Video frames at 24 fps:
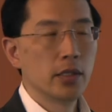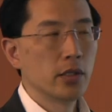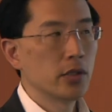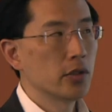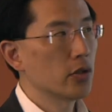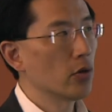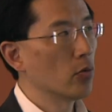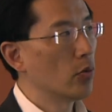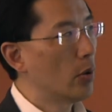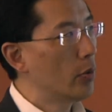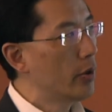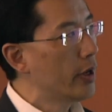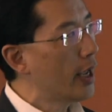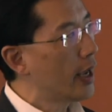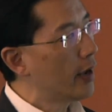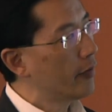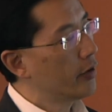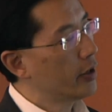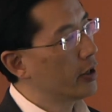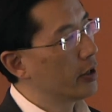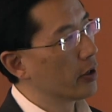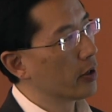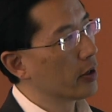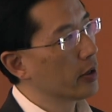So what we have
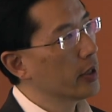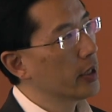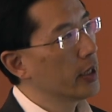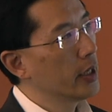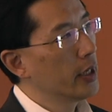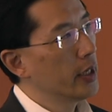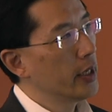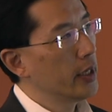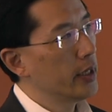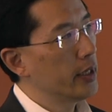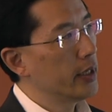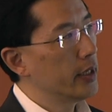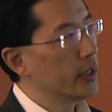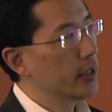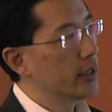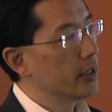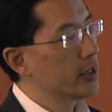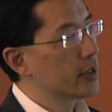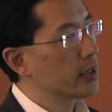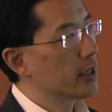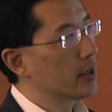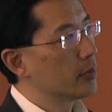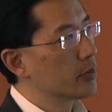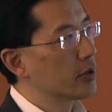here
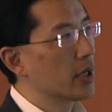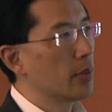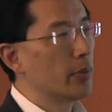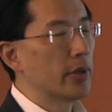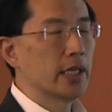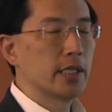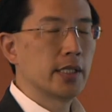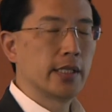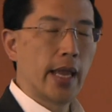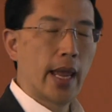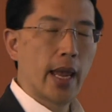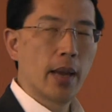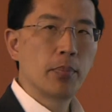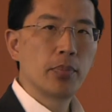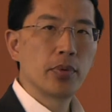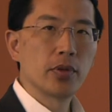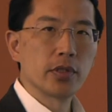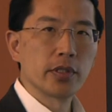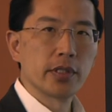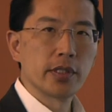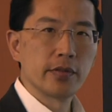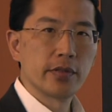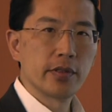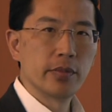is some
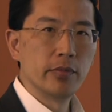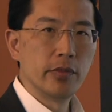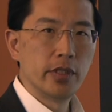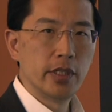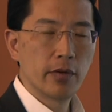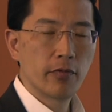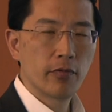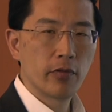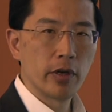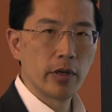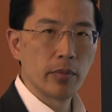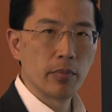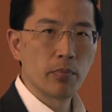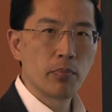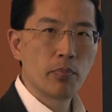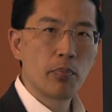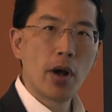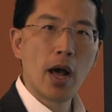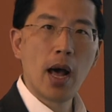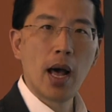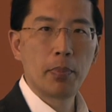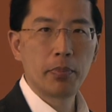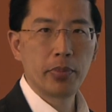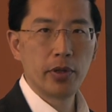examples of some different
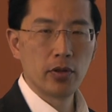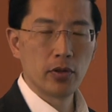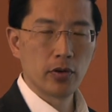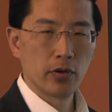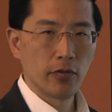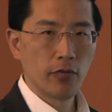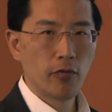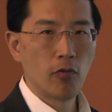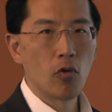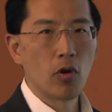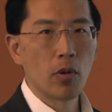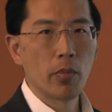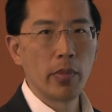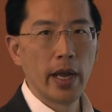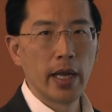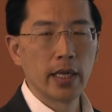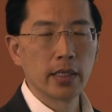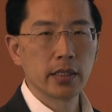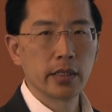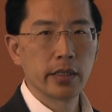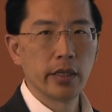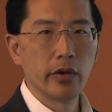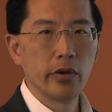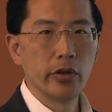popular
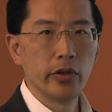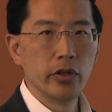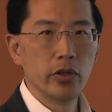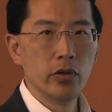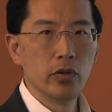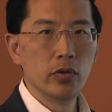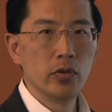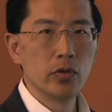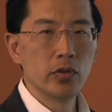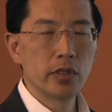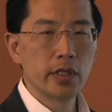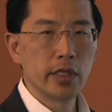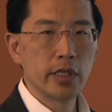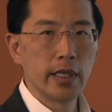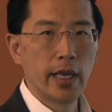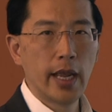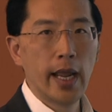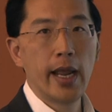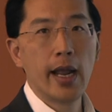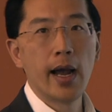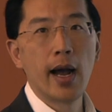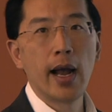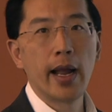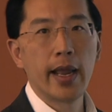formats that are used in
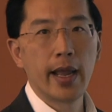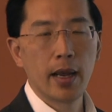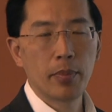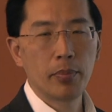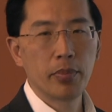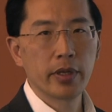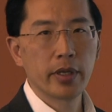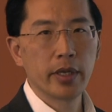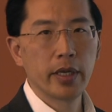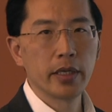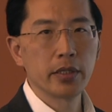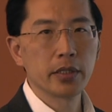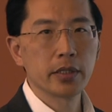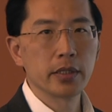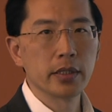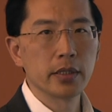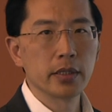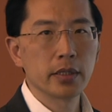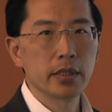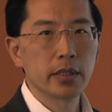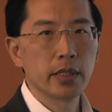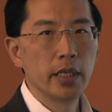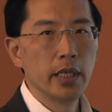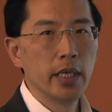AI
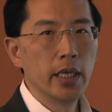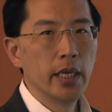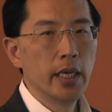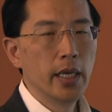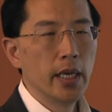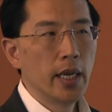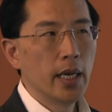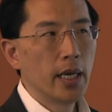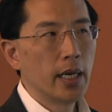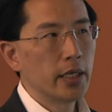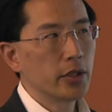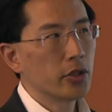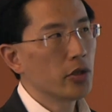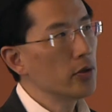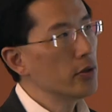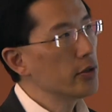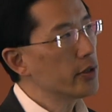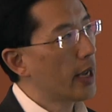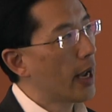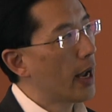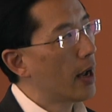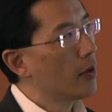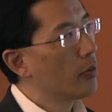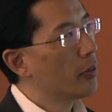applications. It turns
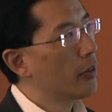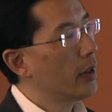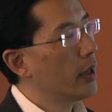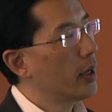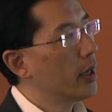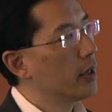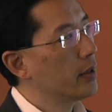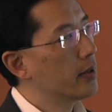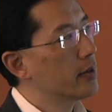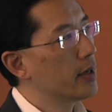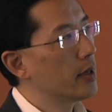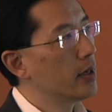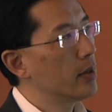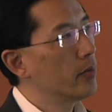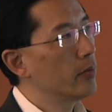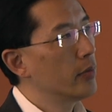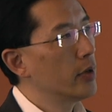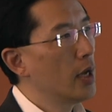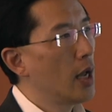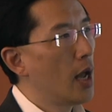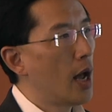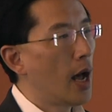out that